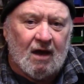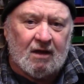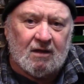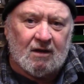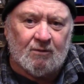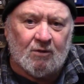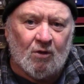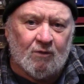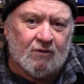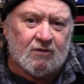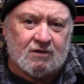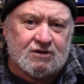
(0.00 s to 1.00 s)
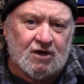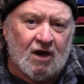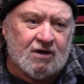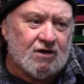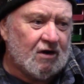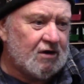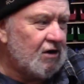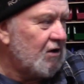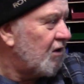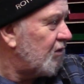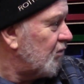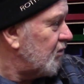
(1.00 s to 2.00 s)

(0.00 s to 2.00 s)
And then I went over in the side yard here.